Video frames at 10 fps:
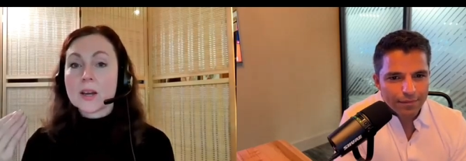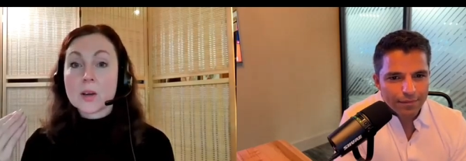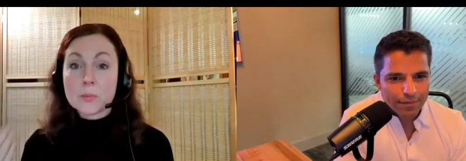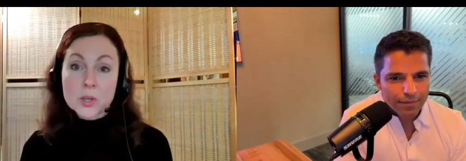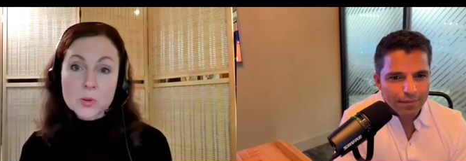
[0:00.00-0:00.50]

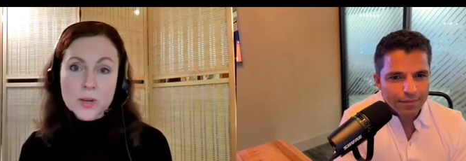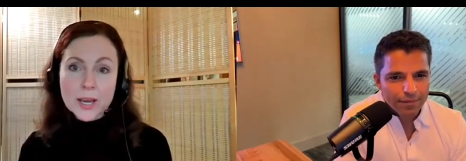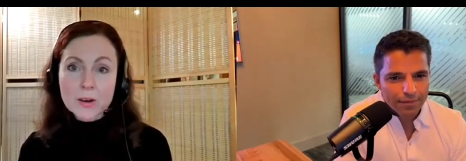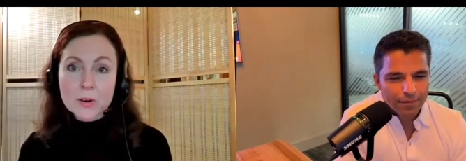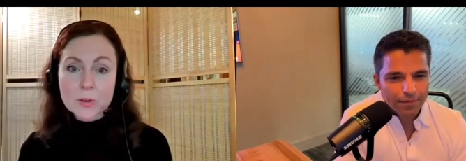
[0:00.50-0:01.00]
Speaker 1: immune
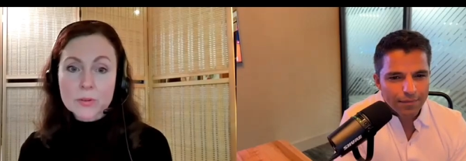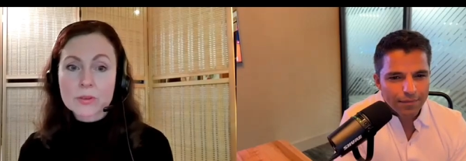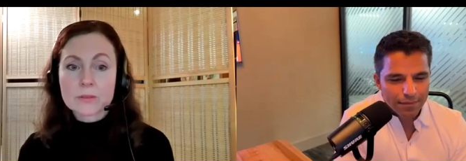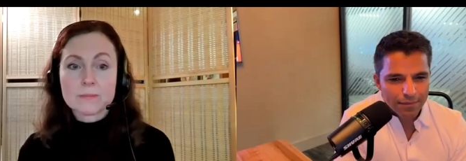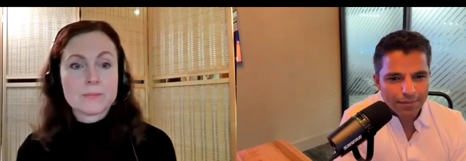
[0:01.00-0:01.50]
health
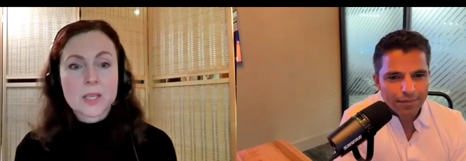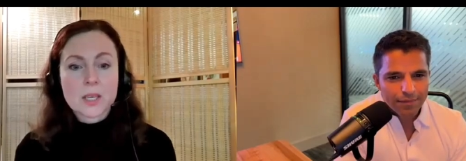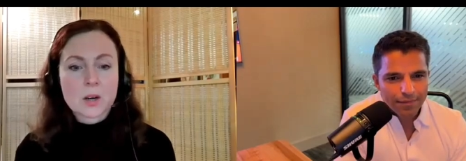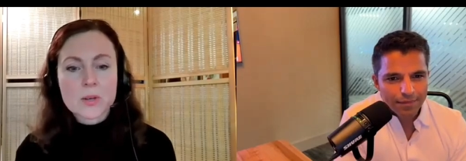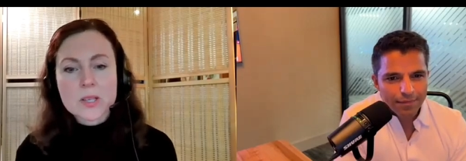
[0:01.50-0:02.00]
you
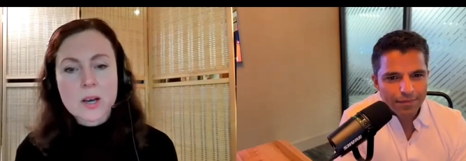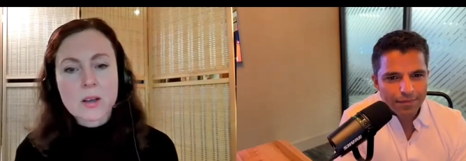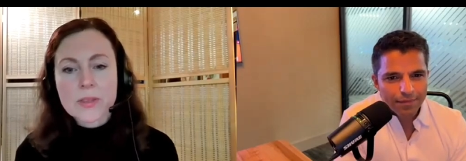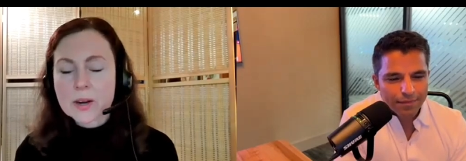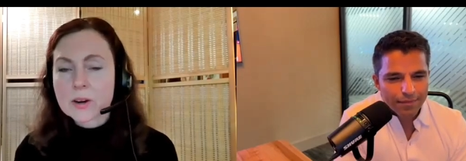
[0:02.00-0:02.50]
know it's all
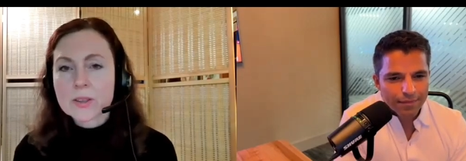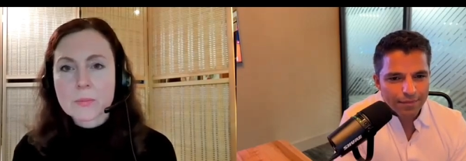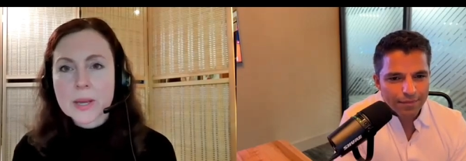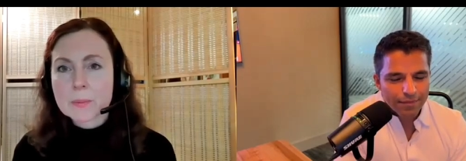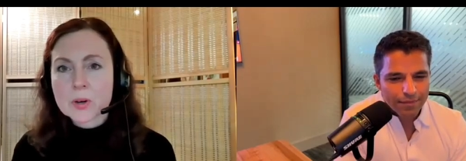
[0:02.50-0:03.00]
there in the
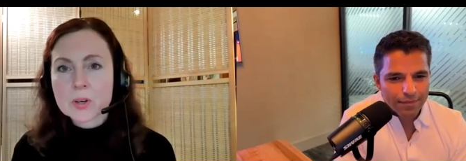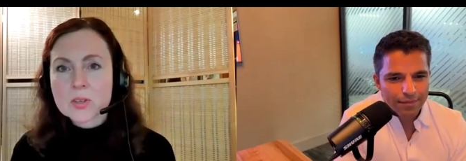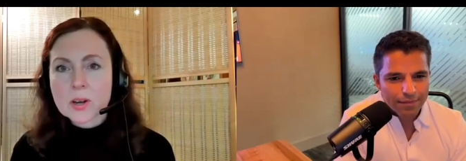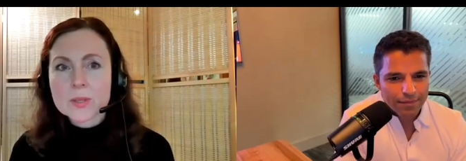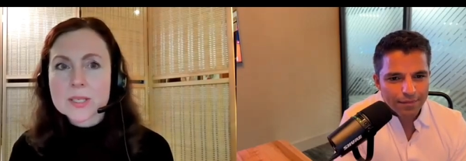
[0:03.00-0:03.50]
paper
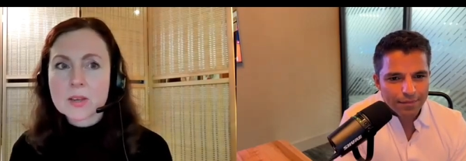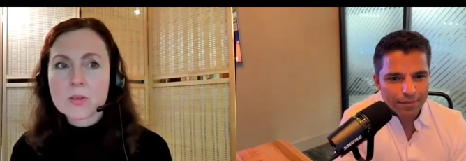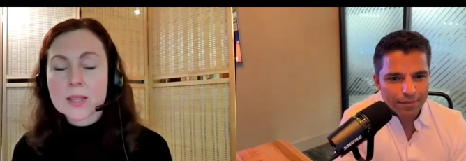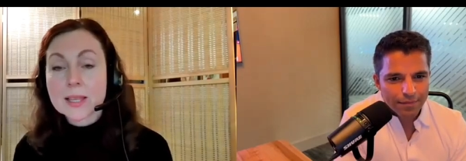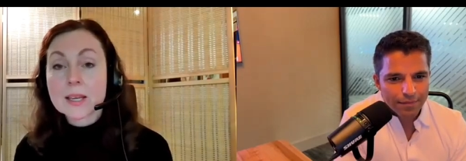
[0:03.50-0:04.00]
so i would say you
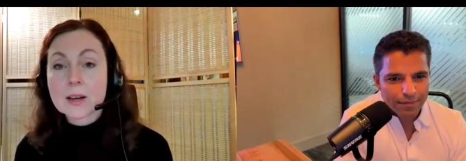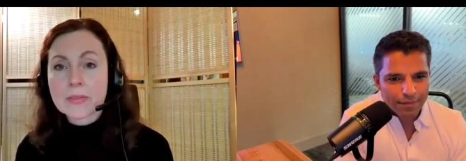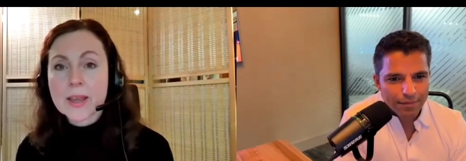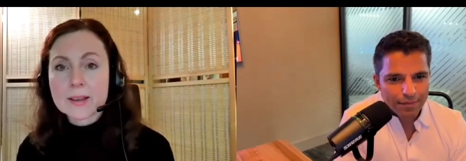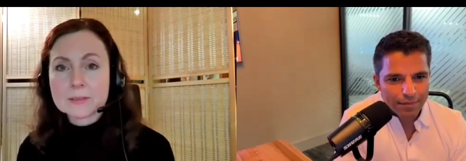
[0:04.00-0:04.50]
can lean on
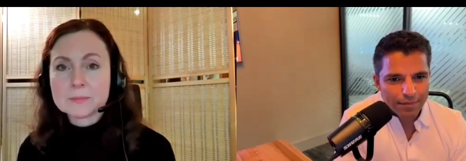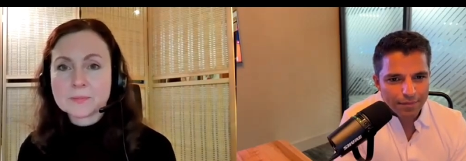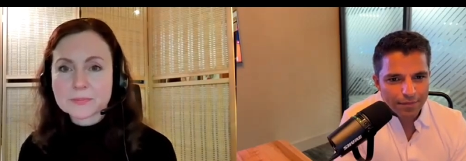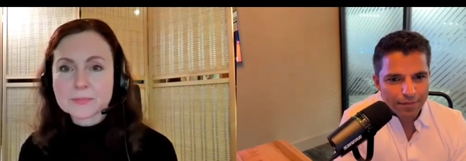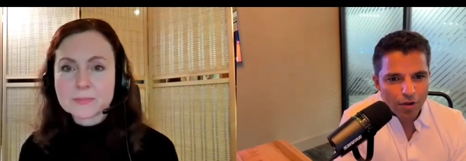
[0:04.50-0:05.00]
that
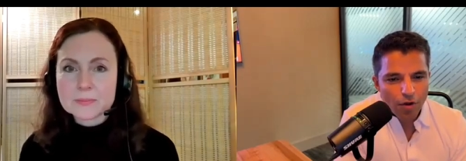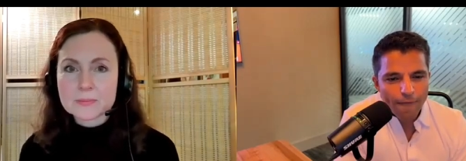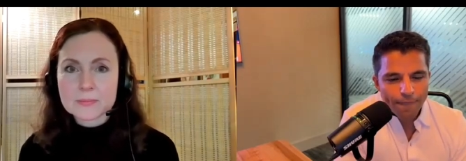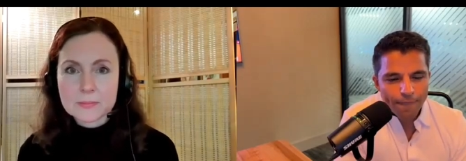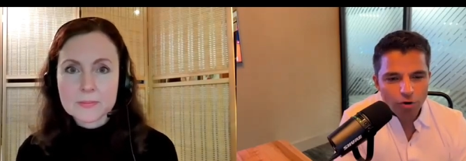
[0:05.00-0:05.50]

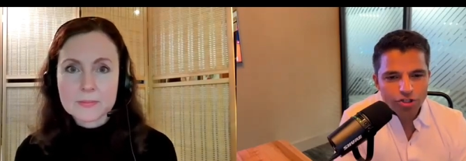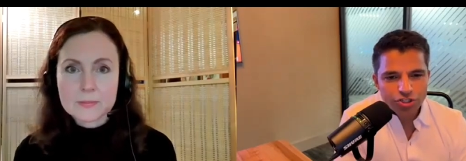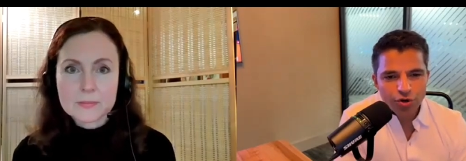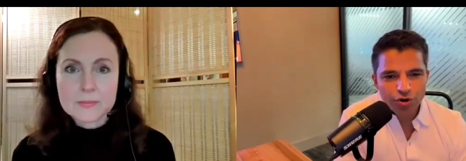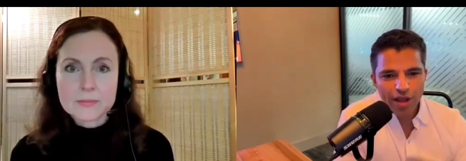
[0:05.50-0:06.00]
Speaker 2: for
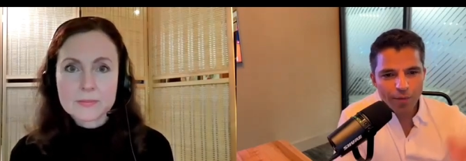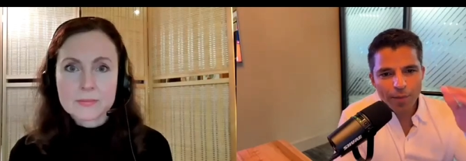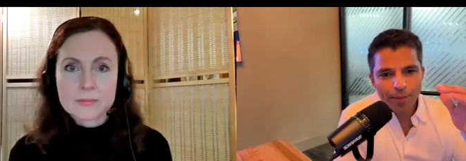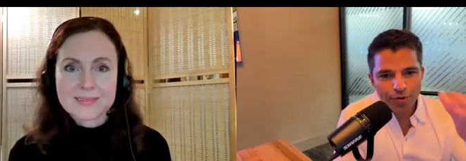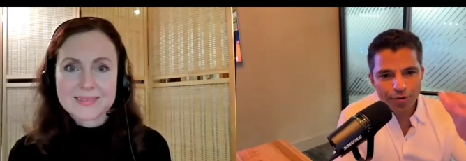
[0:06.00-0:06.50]
sure, yeah, we'll
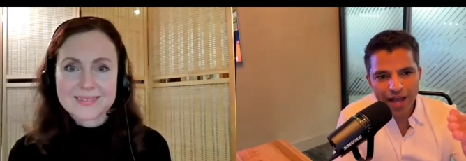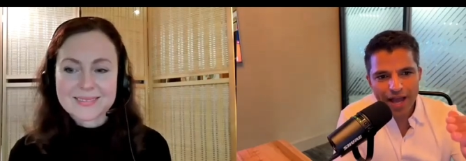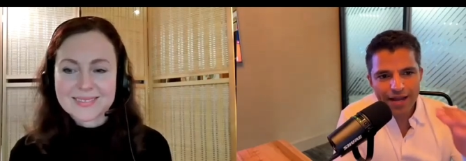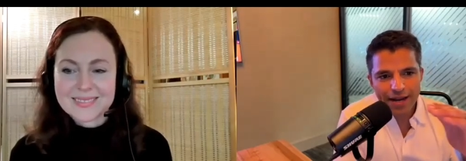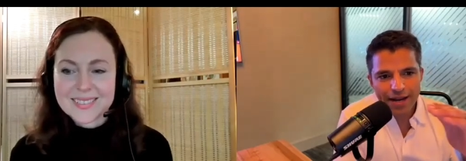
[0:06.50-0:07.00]
put
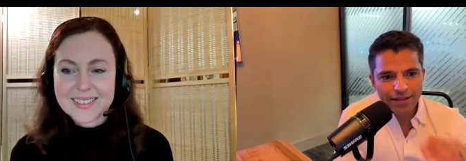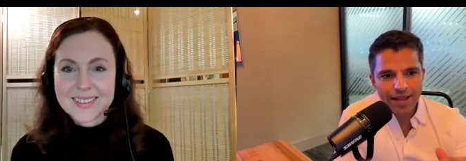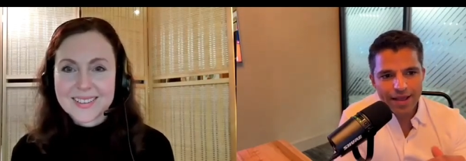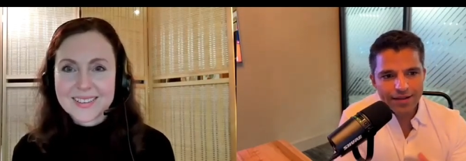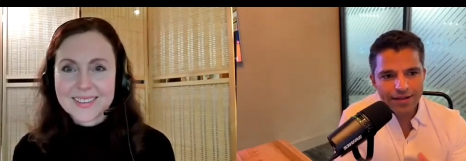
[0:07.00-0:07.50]
that and
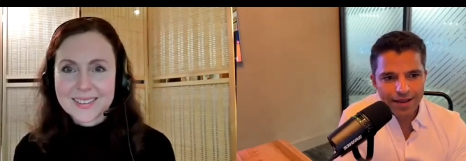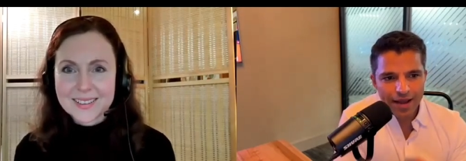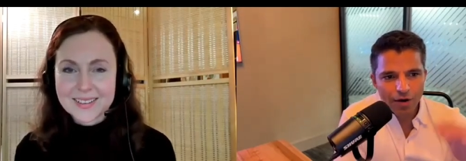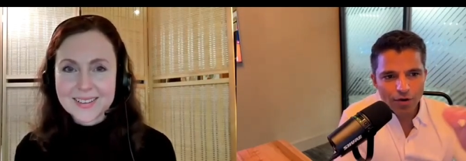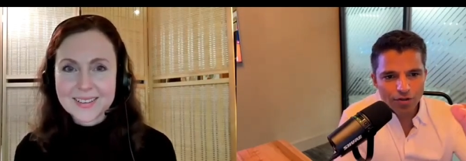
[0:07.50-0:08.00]
then the
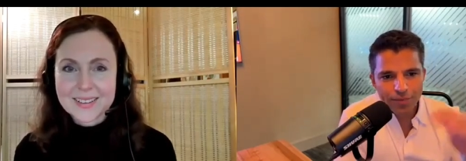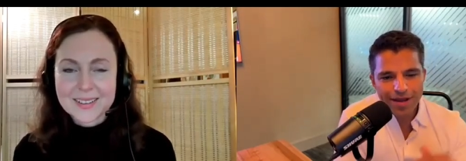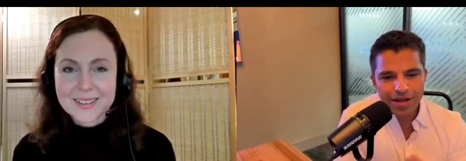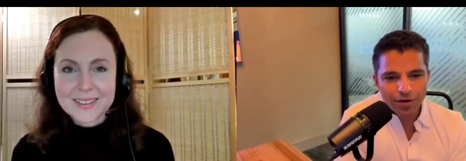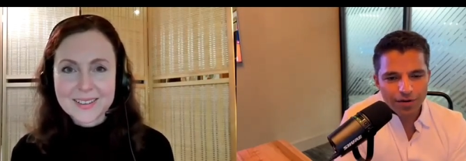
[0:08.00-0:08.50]
uh, all
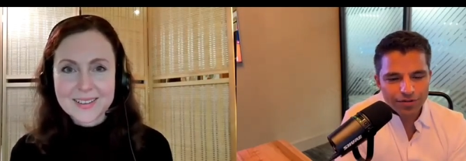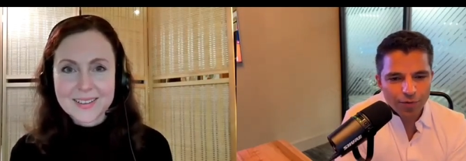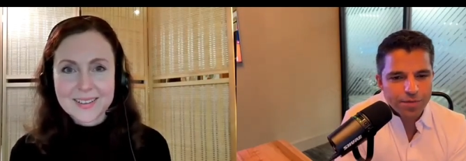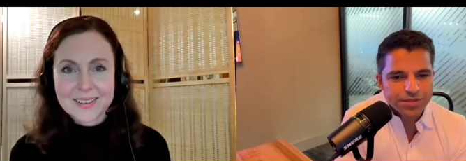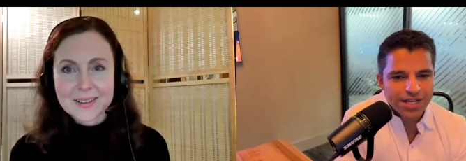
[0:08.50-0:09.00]
the all the
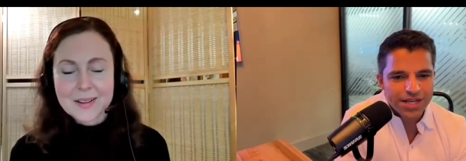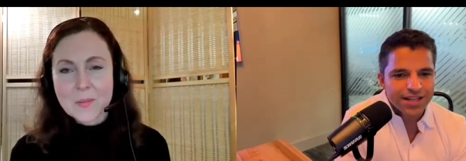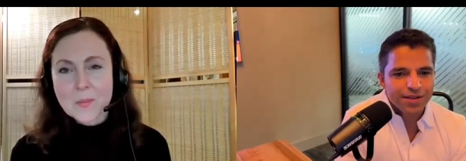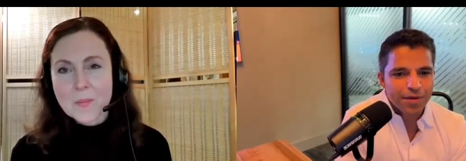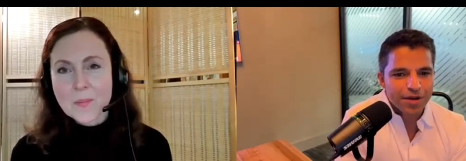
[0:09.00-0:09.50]
websites that
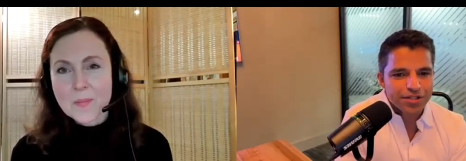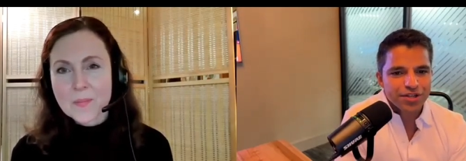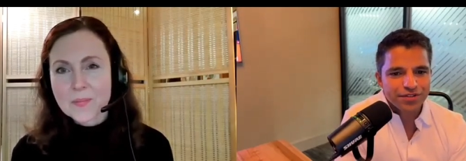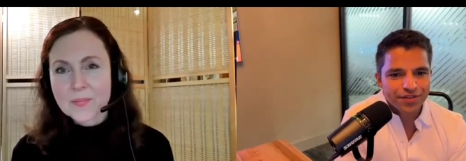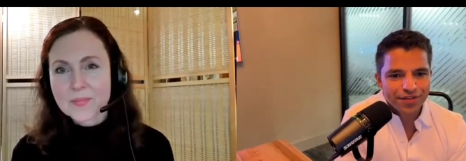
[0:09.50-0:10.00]
you
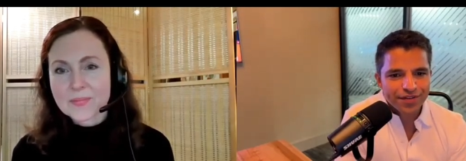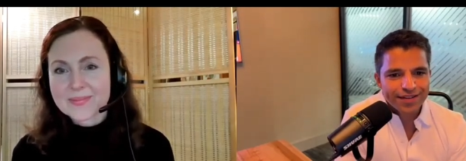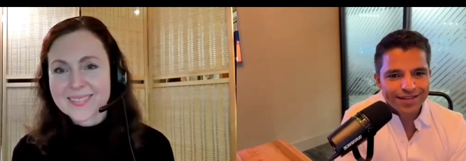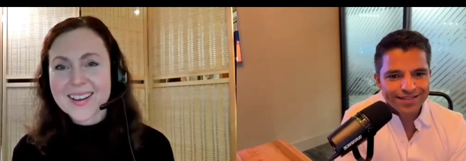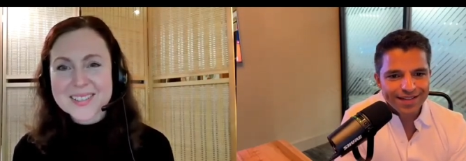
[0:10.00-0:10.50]
mentioned.
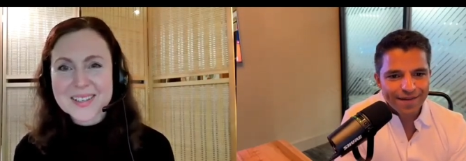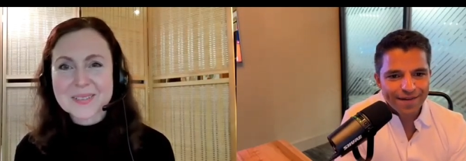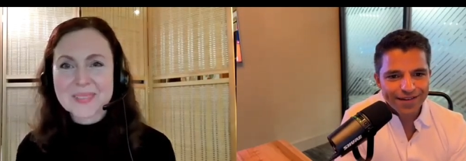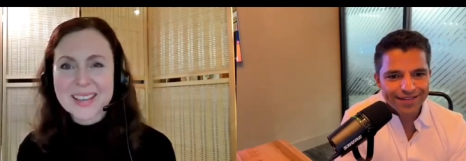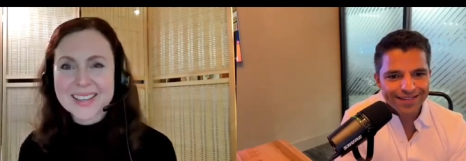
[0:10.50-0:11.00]
Awesome,
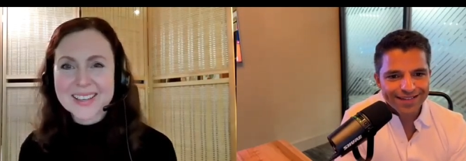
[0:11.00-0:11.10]
Definitely. thank